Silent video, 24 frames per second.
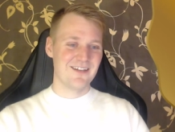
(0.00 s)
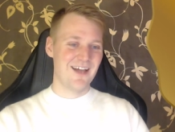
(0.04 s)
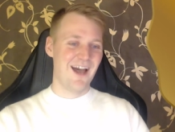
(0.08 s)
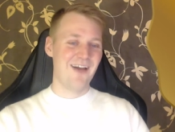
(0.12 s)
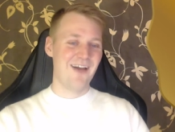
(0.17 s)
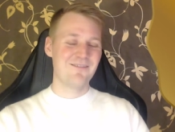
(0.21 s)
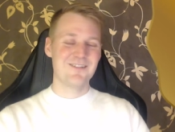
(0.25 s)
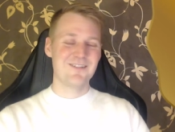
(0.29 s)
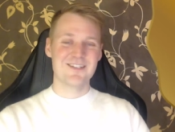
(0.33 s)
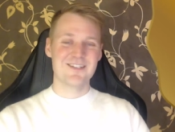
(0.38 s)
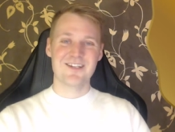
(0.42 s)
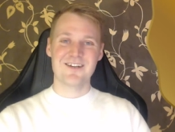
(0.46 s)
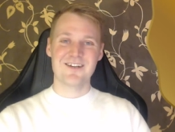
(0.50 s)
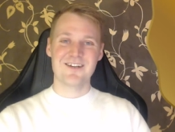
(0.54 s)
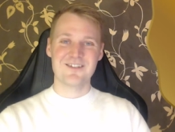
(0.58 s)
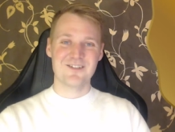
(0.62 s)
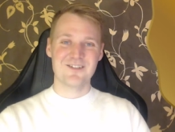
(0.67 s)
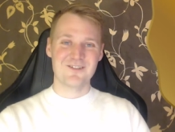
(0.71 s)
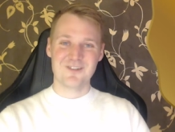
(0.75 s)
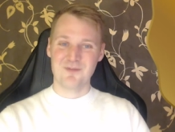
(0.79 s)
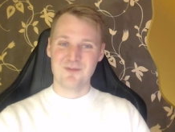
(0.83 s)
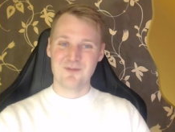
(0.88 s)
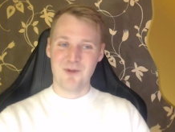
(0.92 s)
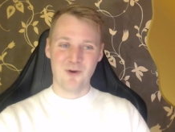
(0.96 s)
Have
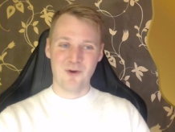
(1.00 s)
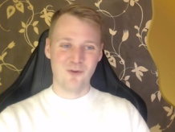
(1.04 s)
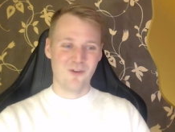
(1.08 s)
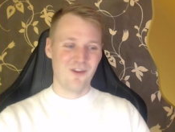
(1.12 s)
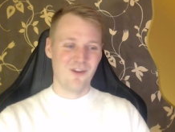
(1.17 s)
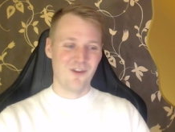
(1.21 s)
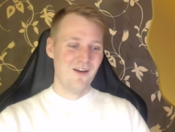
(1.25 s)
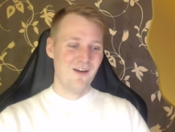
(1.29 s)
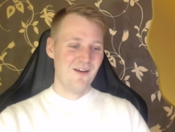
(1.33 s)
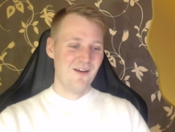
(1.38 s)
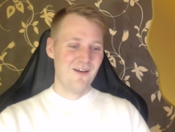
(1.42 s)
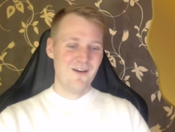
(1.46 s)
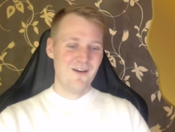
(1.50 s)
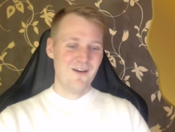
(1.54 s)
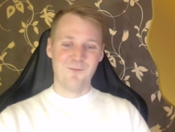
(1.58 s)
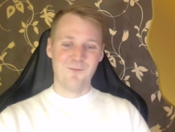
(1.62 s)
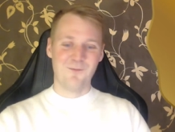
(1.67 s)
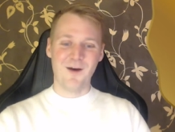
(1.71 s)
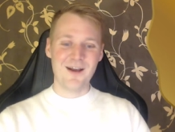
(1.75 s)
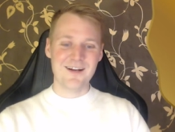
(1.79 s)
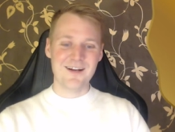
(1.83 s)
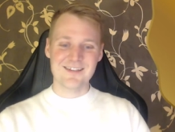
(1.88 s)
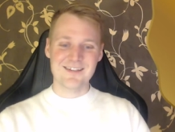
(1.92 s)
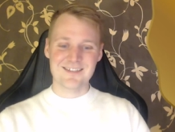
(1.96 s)
discussions about
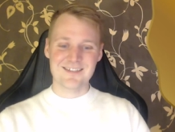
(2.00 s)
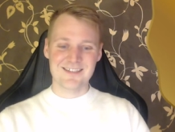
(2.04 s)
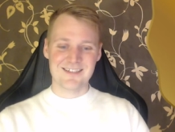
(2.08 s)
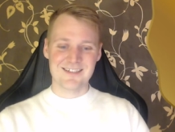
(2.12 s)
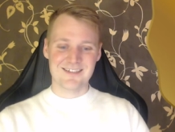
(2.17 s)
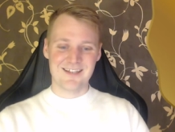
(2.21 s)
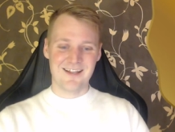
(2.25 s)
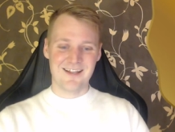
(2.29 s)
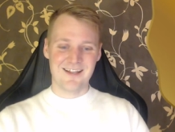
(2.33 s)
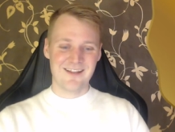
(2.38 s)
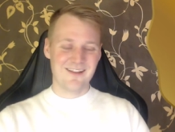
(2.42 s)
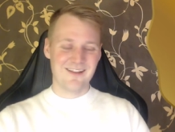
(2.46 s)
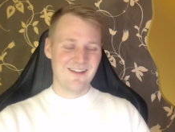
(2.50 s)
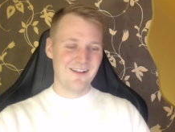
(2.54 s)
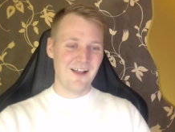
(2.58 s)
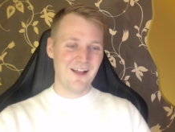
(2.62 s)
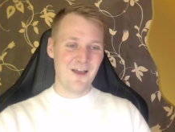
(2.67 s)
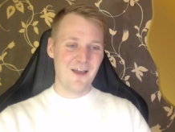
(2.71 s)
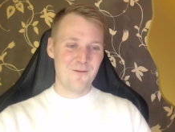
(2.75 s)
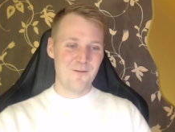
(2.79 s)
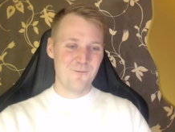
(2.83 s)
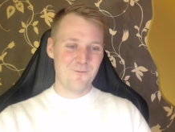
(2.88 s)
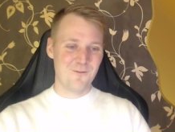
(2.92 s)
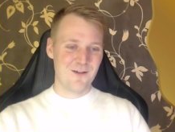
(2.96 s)
finances and
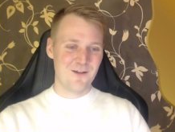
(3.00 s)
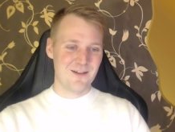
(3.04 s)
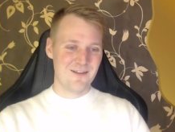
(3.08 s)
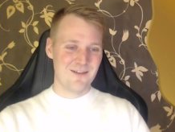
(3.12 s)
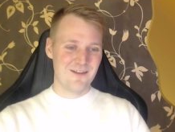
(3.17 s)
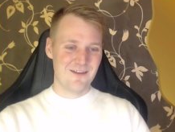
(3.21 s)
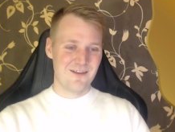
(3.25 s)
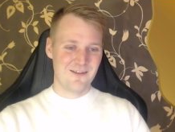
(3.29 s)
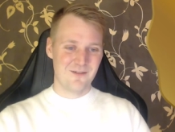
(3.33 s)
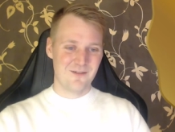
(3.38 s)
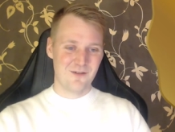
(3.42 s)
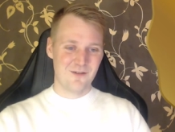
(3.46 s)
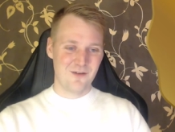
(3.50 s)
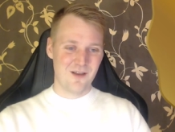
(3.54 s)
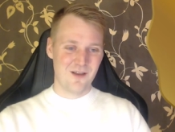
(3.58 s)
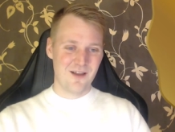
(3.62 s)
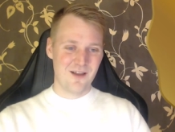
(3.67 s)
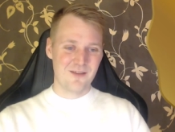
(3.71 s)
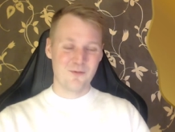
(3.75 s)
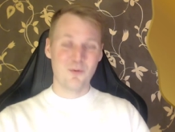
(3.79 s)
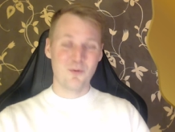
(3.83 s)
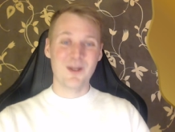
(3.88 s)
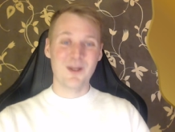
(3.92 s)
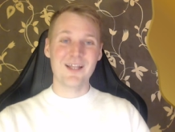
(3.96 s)
life
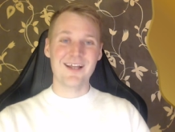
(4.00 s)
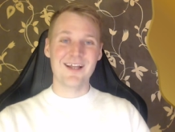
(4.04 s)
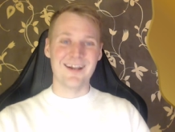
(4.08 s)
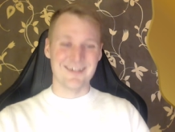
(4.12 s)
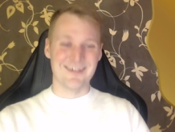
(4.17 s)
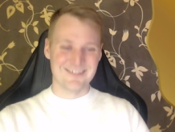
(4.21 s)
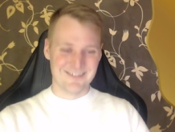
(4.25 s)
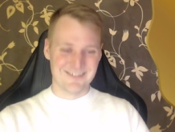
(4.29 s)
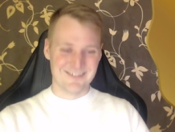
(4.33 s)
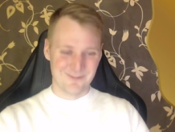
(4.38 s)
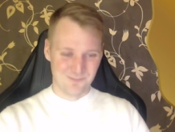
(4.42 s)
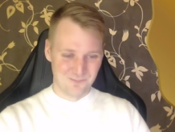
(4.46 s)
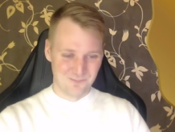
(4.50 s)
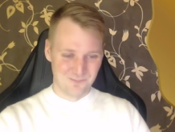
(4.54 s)
and what else.